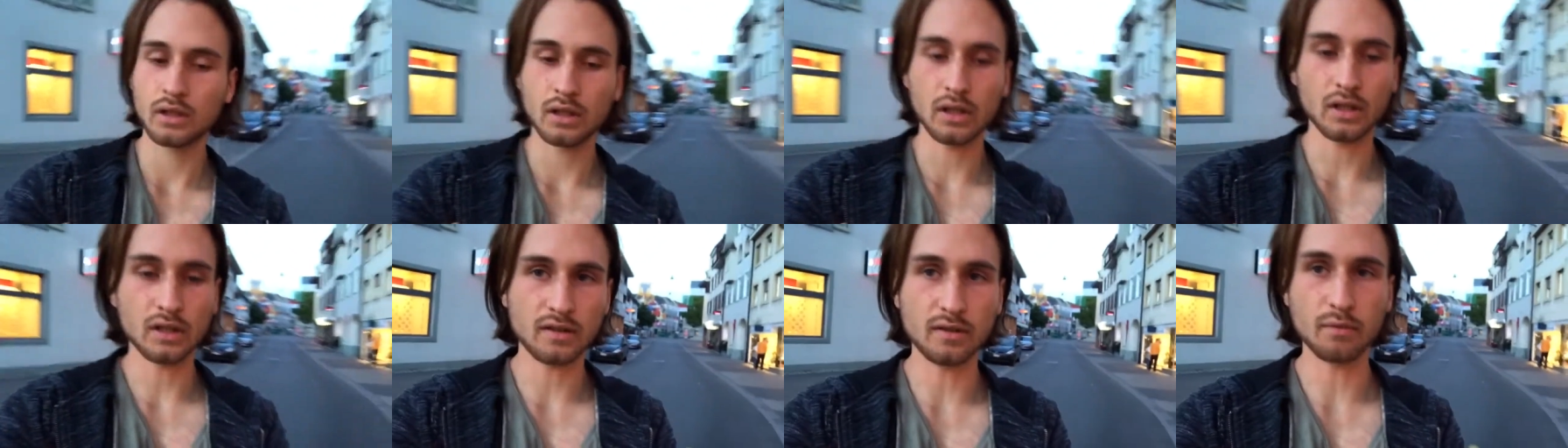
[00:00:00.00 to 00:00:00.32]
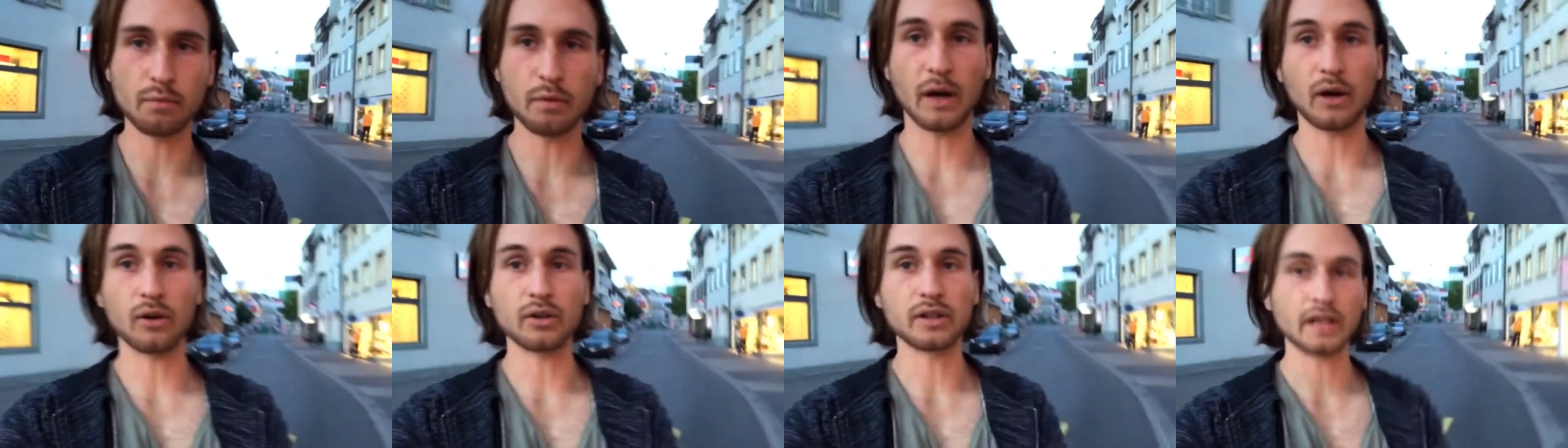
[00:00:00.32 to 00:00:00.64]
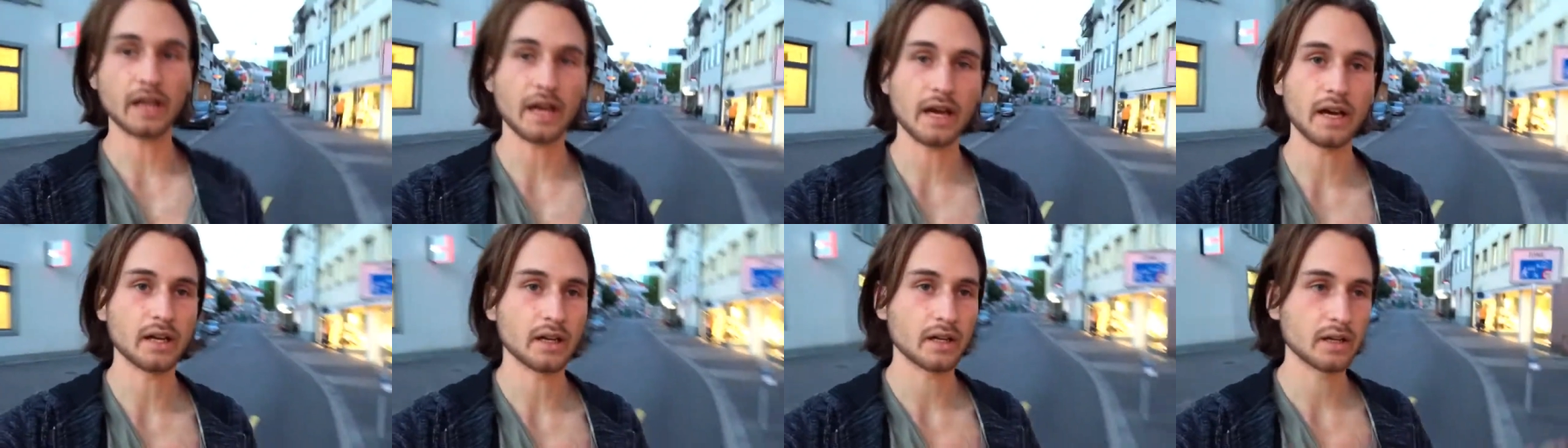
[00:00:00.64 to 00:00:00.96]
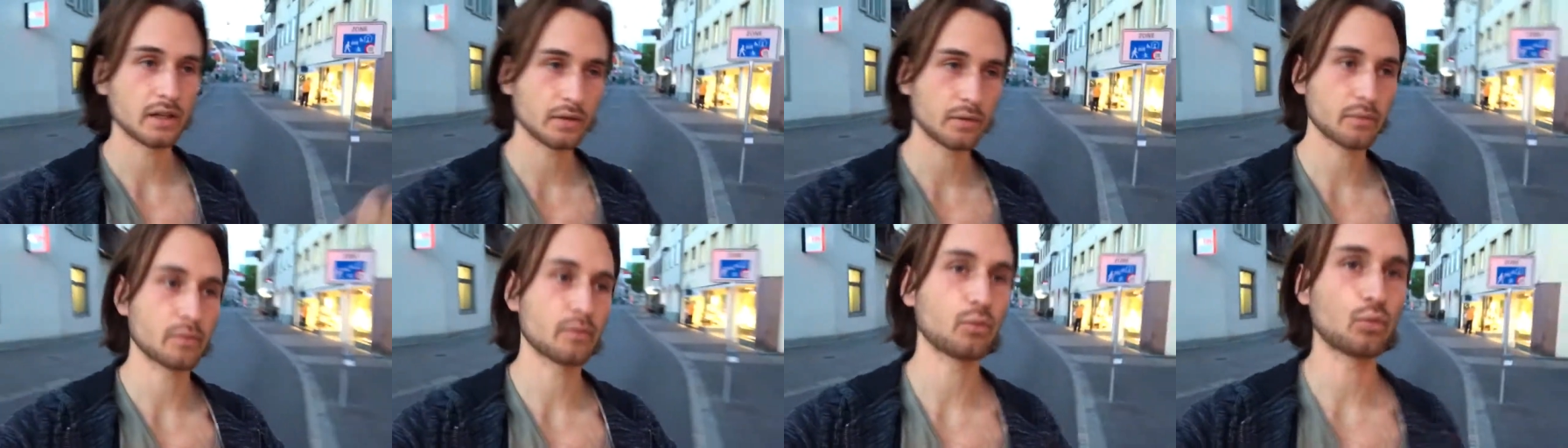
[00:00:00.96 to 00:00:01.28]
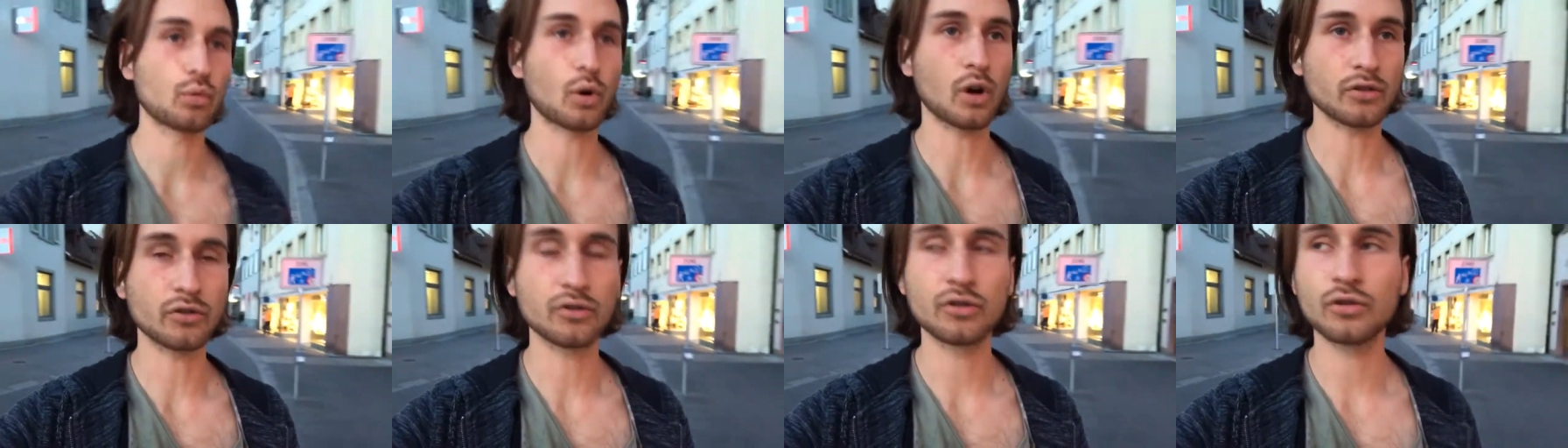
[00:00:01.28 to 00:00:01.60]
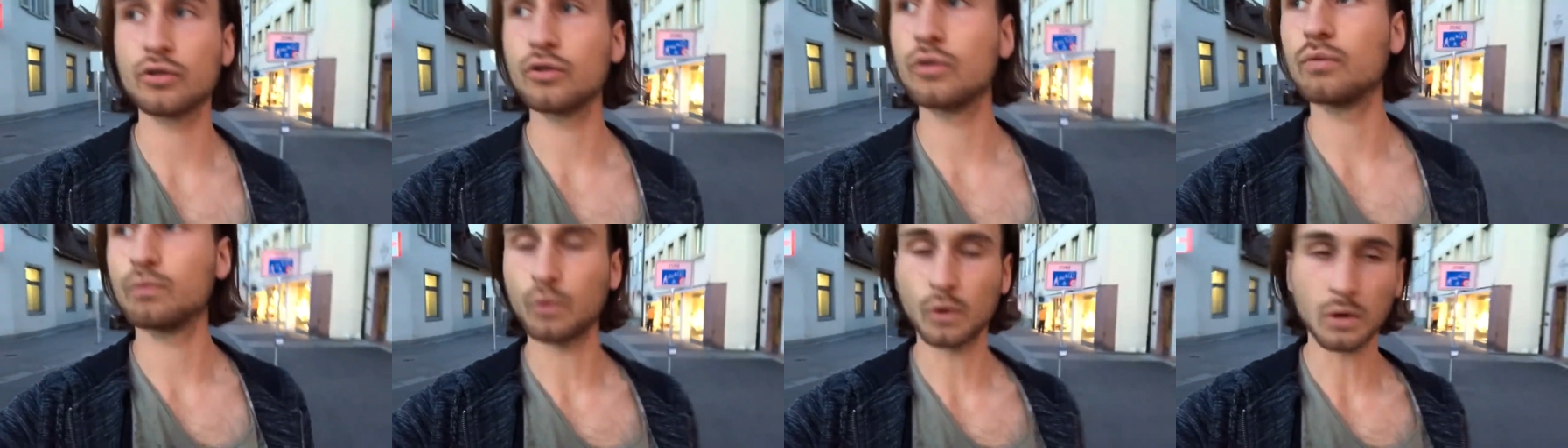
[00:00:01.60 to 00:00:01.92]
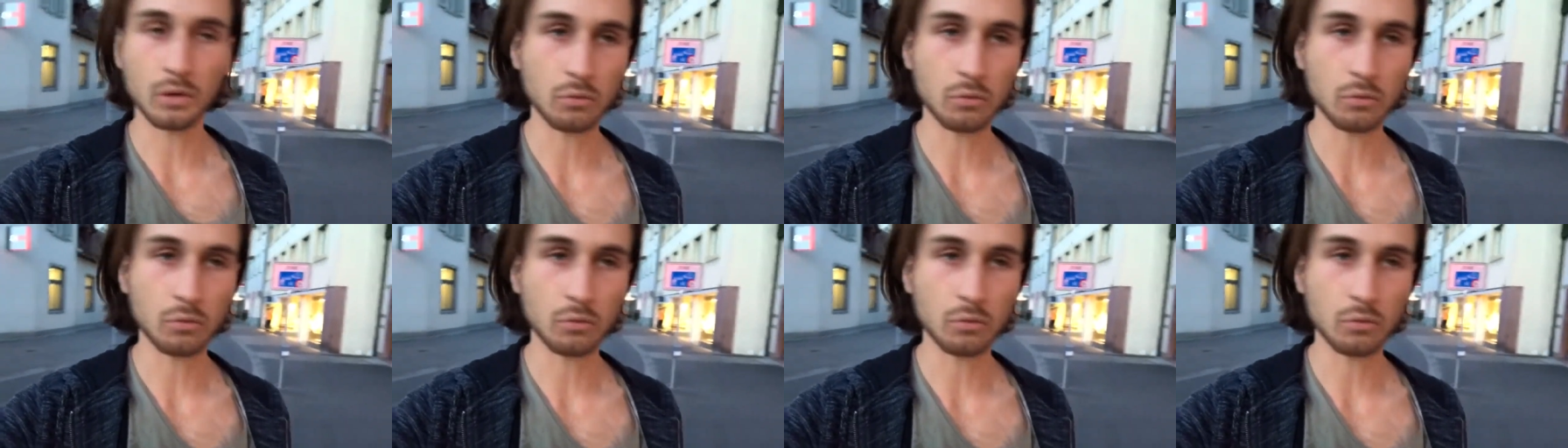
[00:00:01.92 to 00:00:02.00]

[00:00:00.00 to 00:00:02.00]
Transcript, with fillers: it's about yeah Want to,